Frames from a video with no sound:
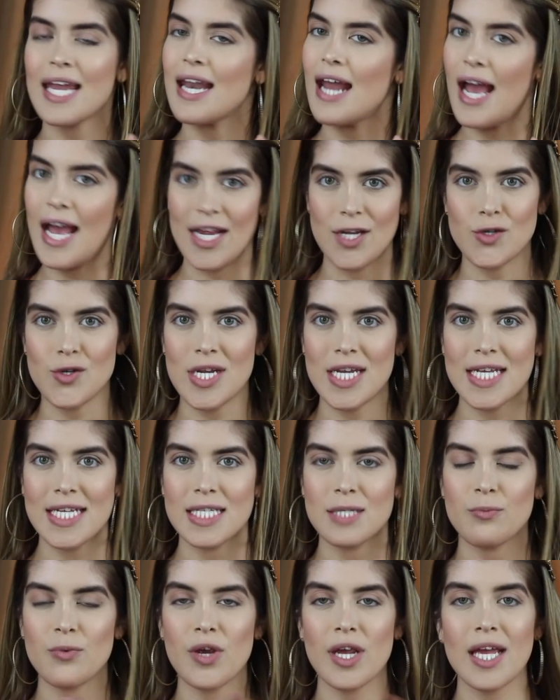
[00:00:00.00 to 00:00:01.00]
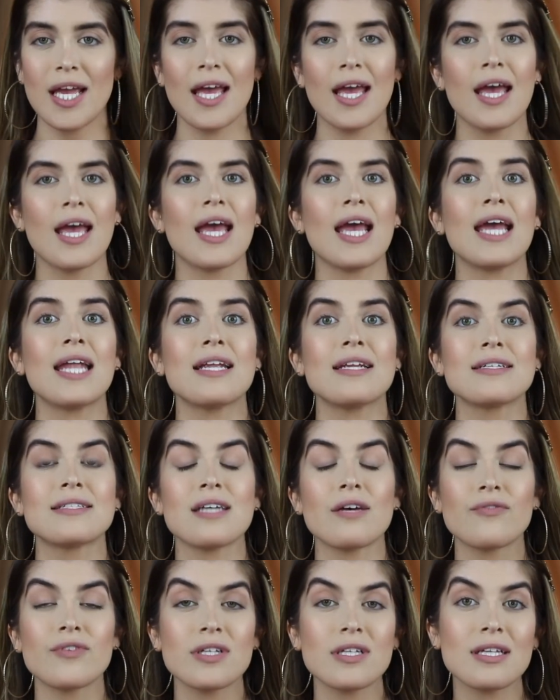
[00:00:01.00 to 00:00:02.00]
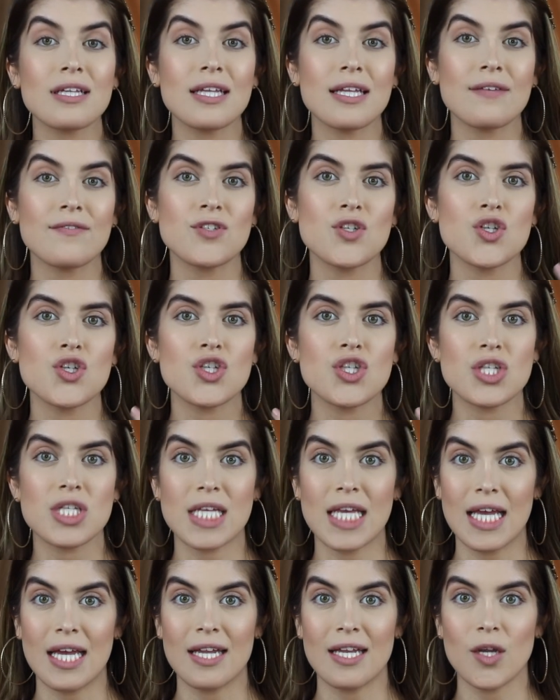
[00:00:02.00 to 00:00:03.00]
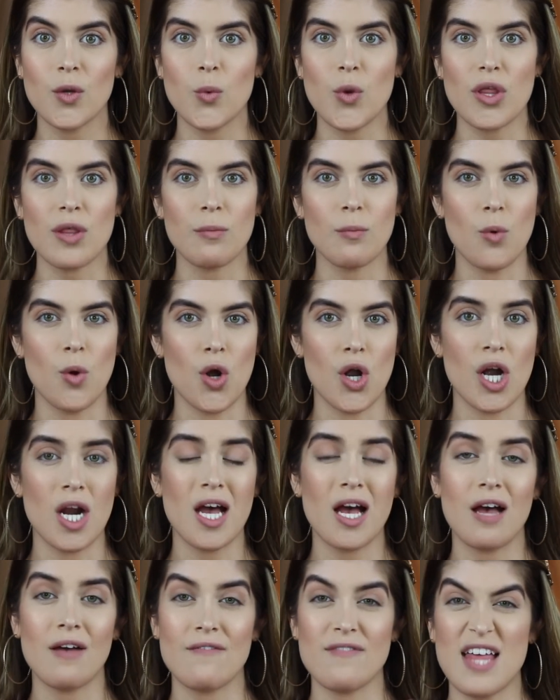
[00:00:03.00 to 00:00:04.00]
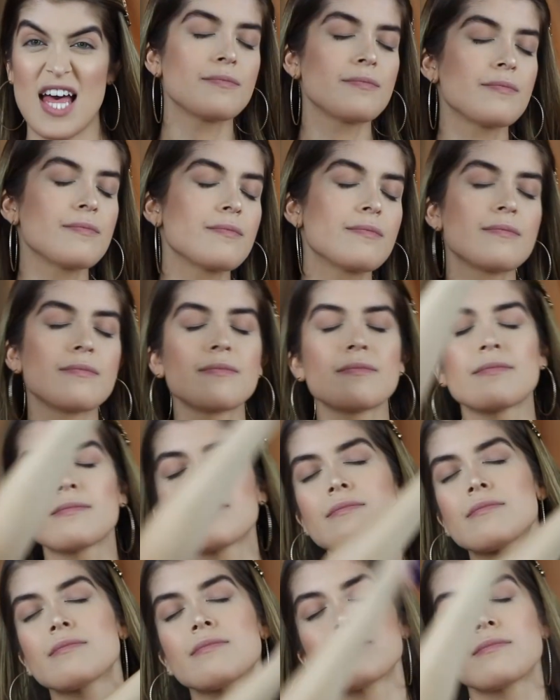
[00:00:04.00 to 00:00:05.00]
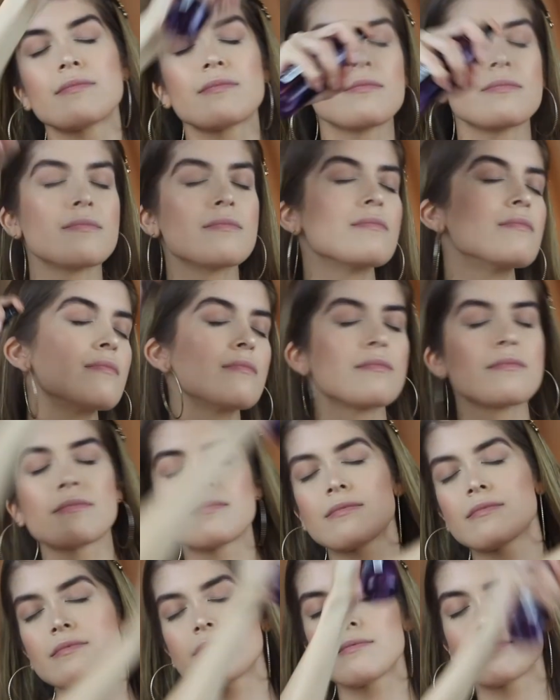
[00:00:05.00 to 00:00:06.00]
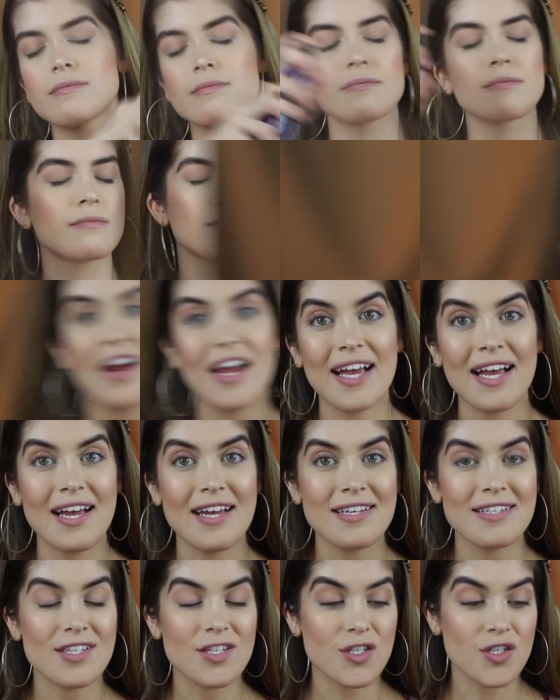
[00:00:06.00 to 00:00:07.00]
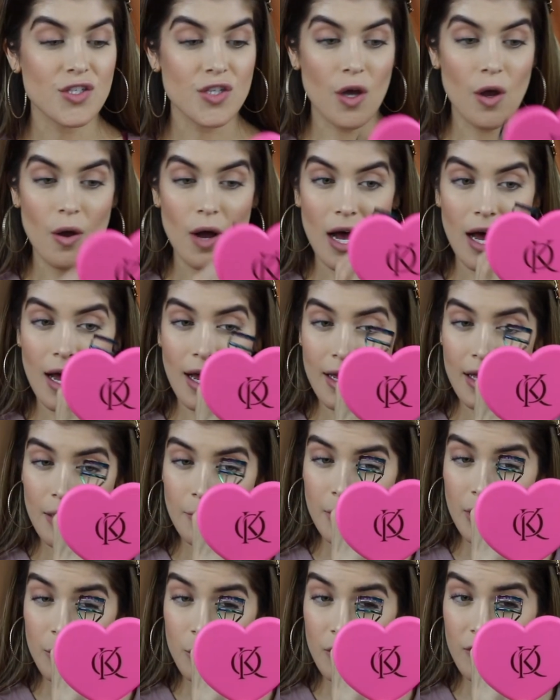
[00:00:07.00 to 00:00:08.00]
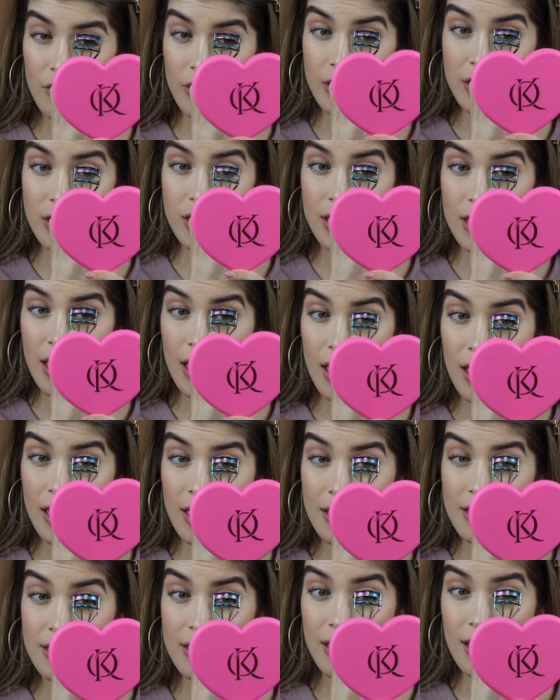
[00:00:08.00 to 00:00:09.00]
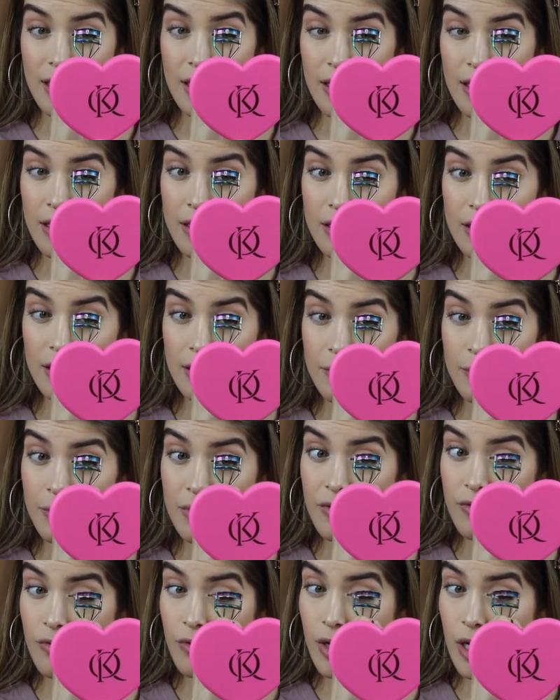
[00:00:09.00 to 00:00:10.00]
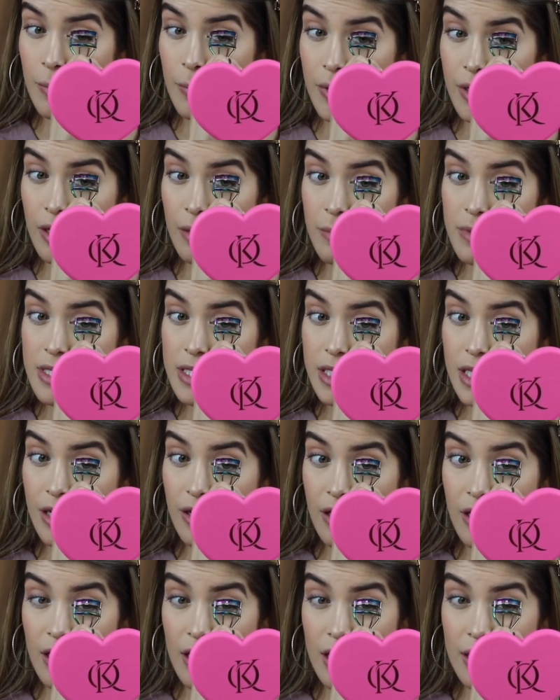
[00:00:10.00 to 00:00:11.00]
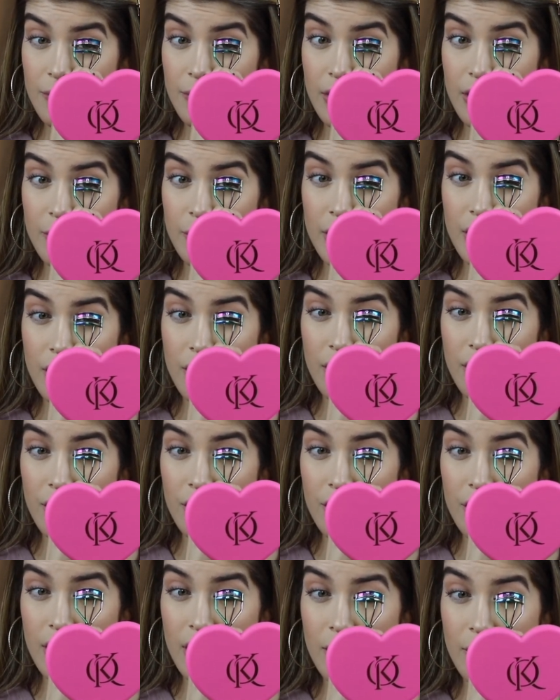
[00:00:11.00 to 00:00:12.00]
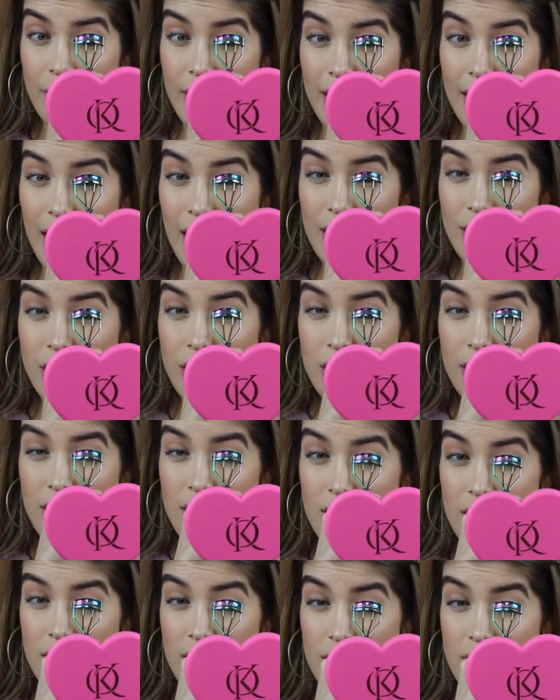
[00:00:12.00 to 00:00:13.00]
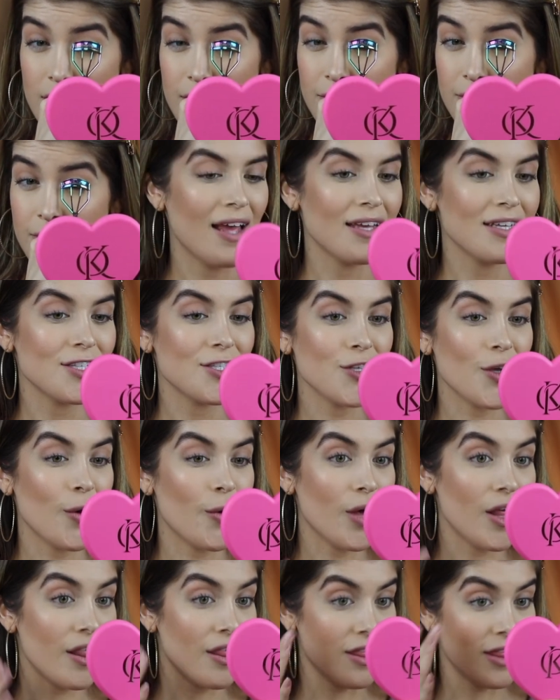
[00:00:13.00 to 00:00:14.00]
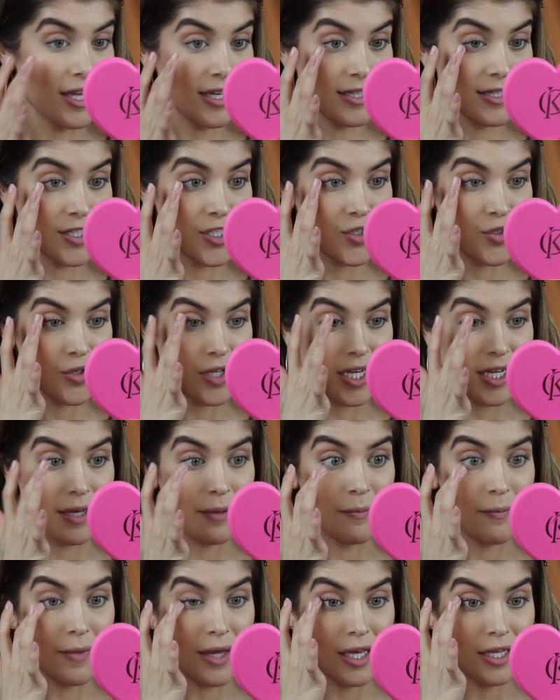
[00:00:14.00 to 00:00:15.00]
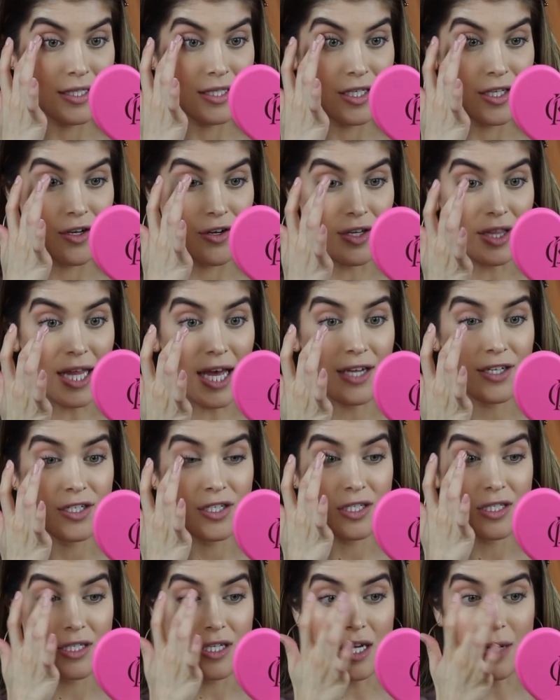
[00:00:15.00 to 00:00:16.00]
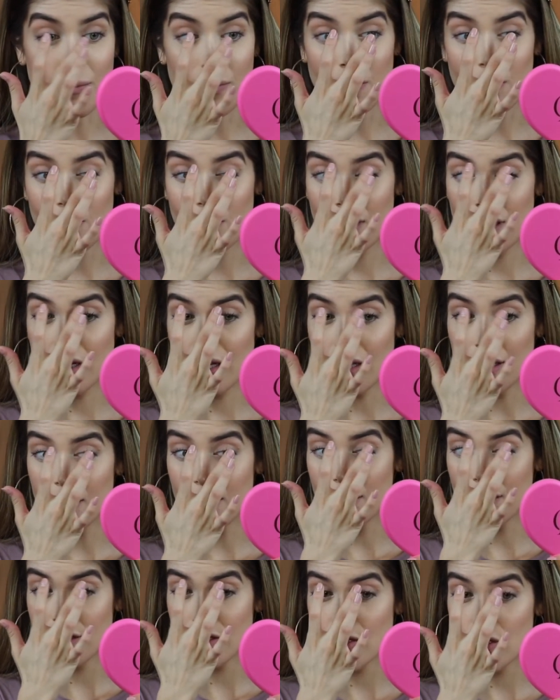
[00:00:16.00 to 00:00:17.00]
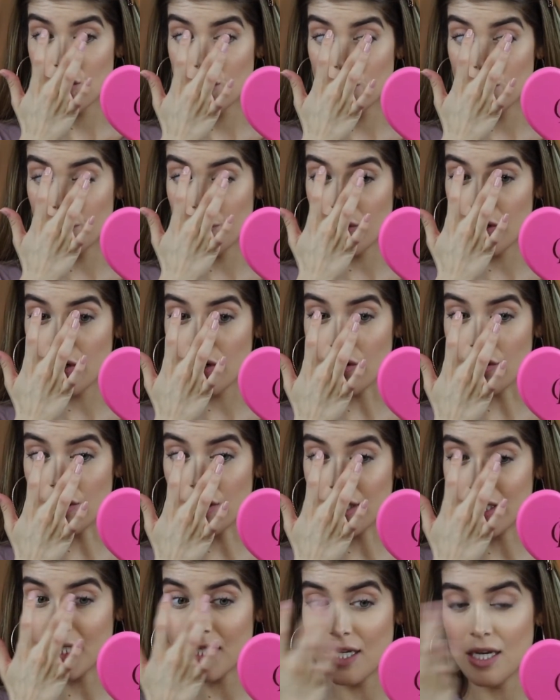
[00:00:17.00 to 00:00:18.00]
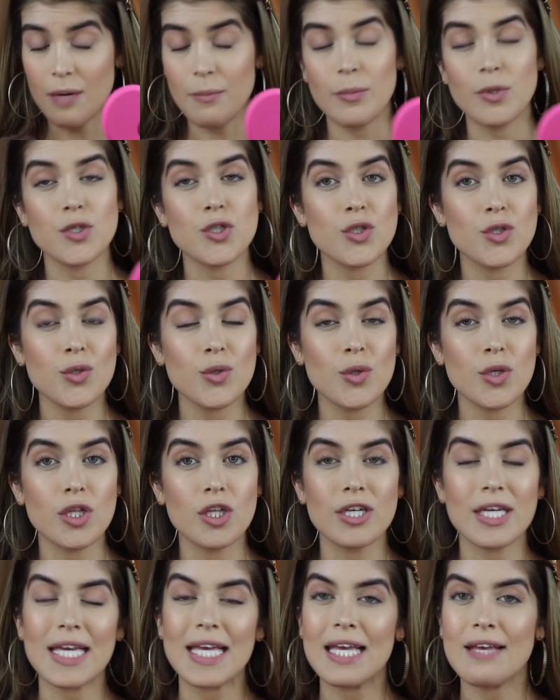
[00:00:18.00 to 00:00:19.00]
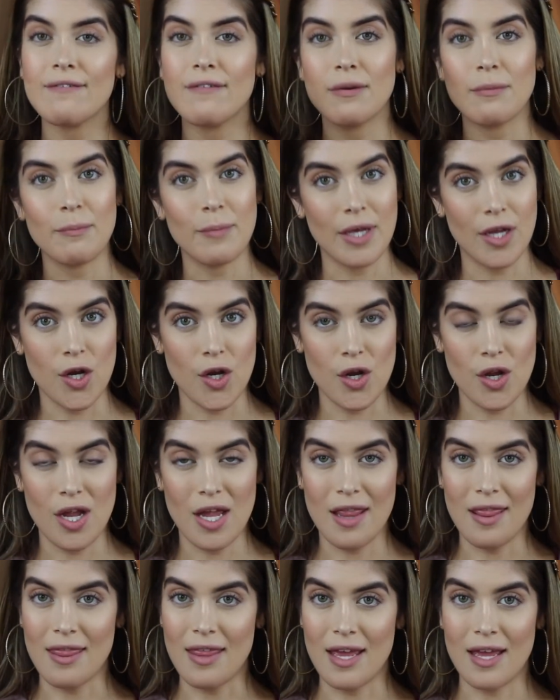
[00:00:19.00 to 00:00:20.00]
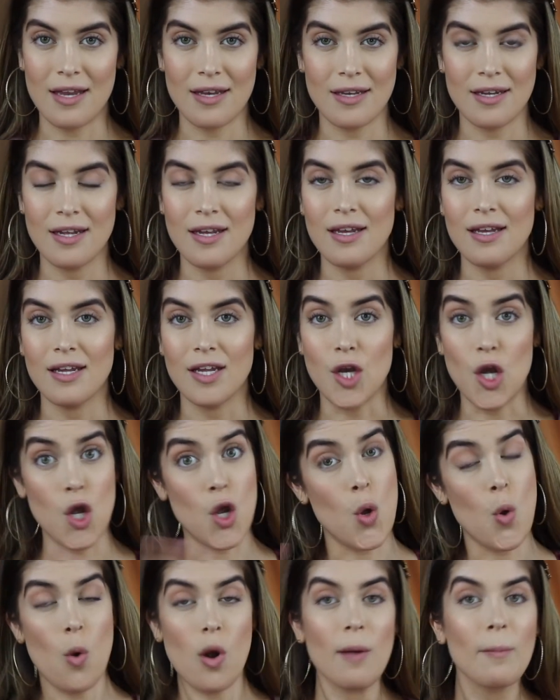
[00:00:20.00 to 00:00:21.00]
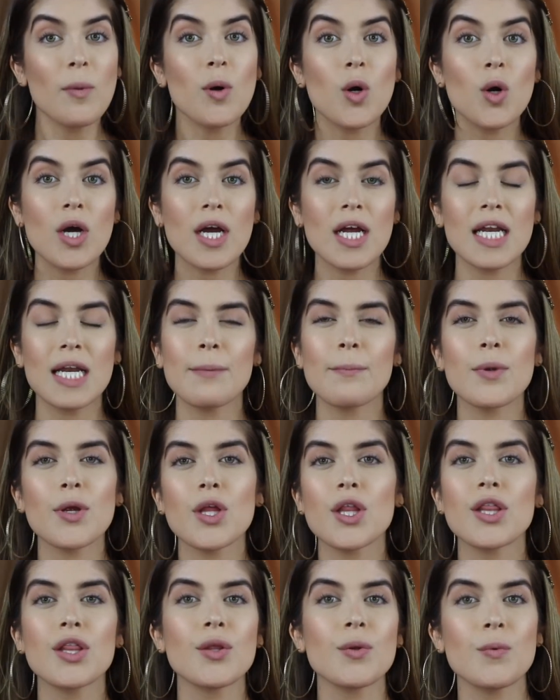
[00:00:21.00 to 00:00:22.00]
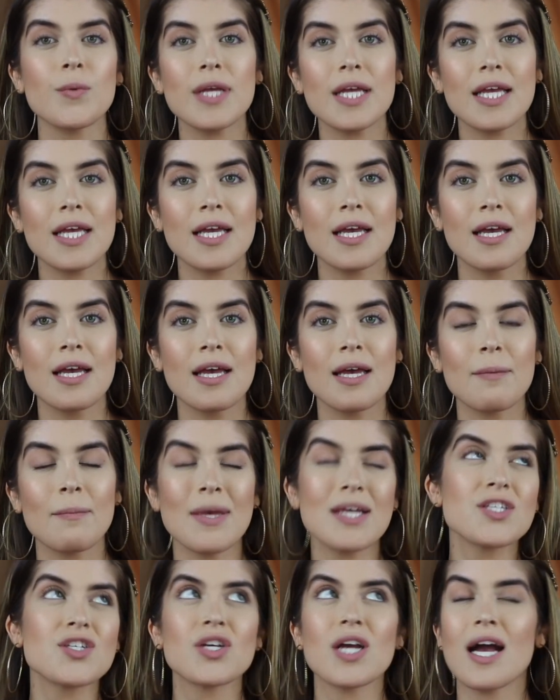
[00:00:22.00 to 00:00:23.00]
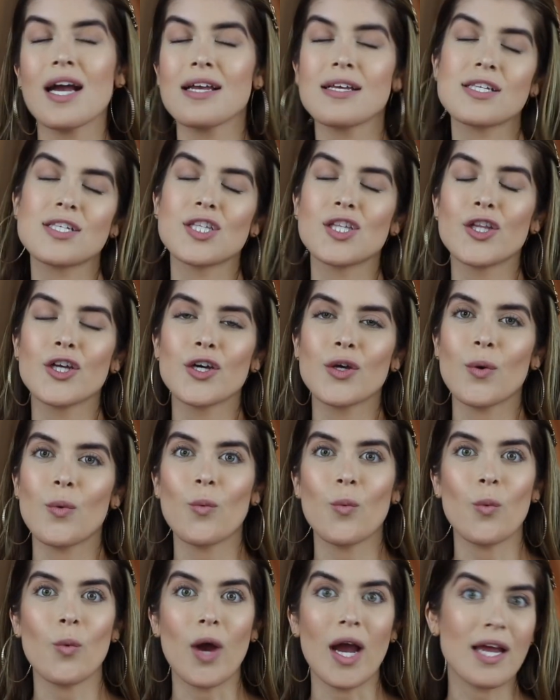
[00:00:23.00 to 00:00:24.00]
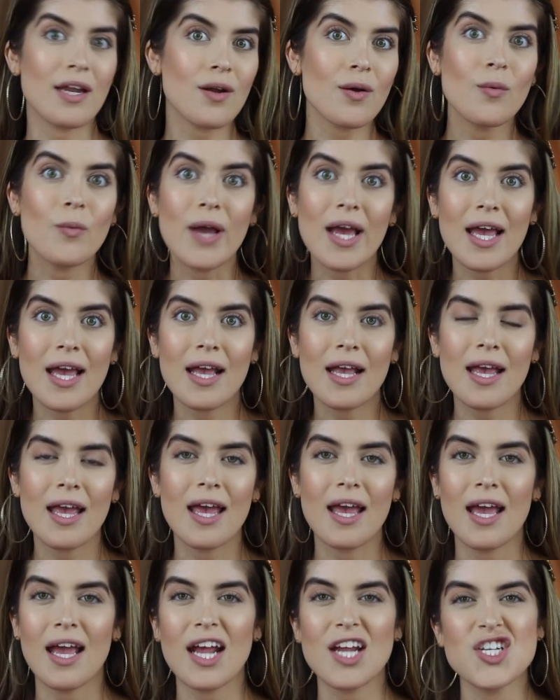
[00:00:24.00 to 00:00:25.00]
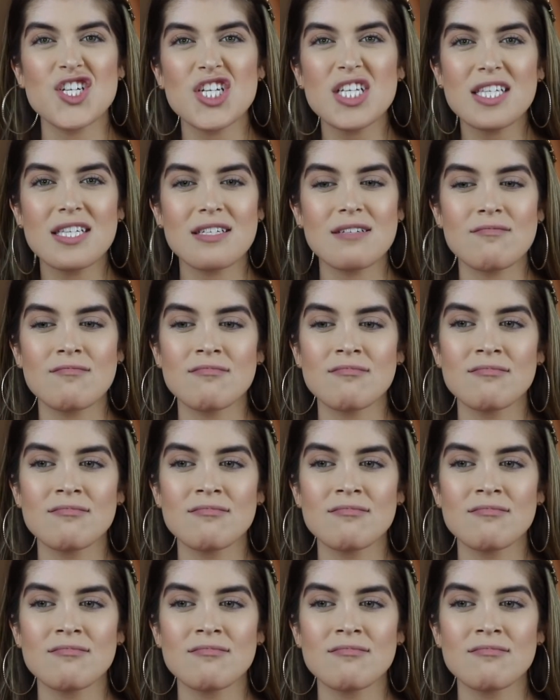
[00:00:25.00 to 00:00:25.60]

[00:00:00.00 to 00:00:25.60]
and Hydrating Spray, and it definitely leaves your skin with more of that like natural glowy look. Alright guys, so I am going to move on to the eyes, and before I put on mascara, I'm going to be curling my lashes. So this trick makes your lashes, number 1, look super curled, number 2, look even bigger than normal, and number 3, makes your eyes look wide awake and just,